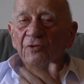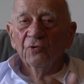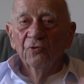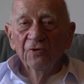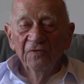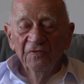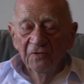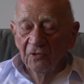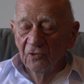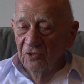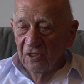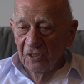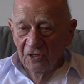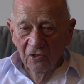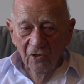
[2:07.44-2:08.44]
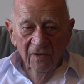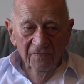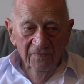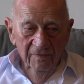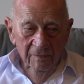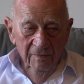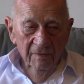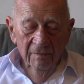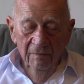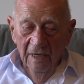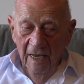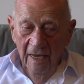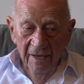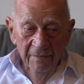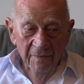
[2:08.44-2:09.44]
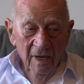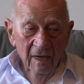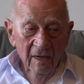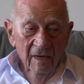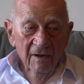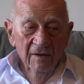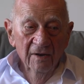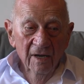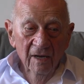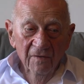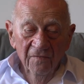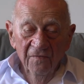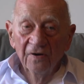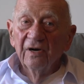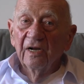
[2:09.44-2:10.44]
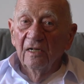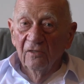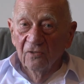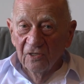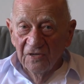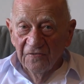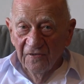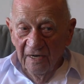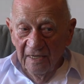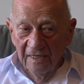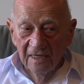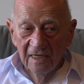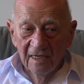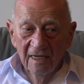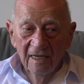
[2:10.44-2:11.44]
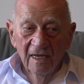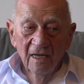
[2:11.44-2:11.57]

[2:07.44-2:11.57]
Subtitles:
two of you just sort of became very close friends.